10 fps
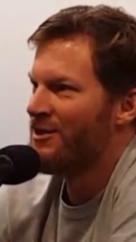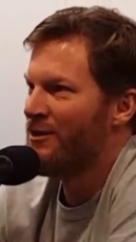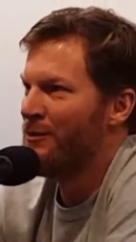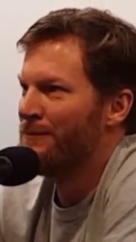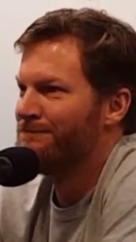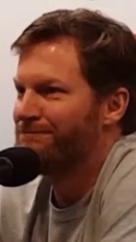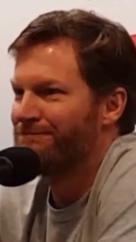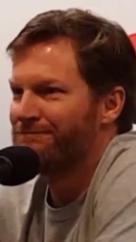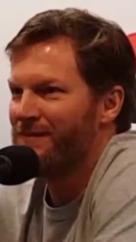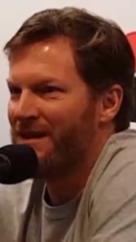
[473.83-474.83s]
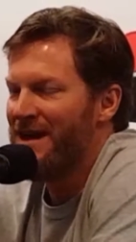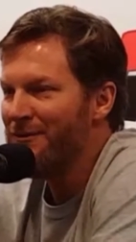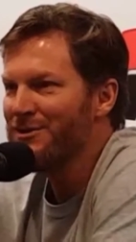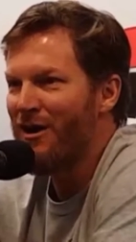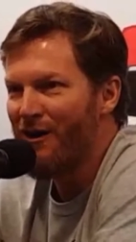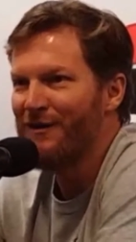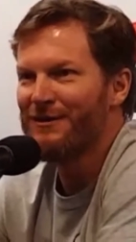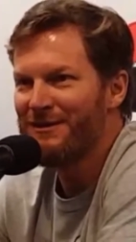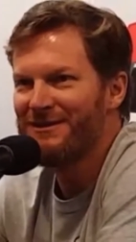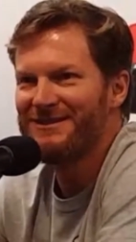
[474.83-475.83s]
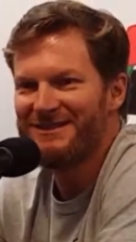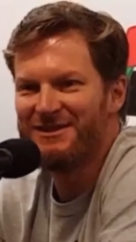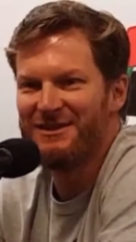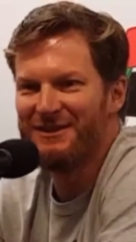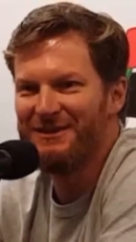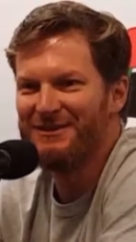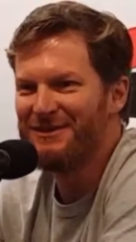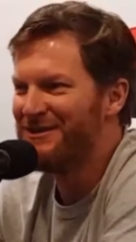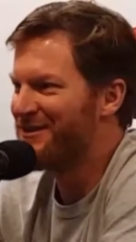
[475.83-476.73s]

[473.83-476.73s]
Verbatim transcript: So that was hard to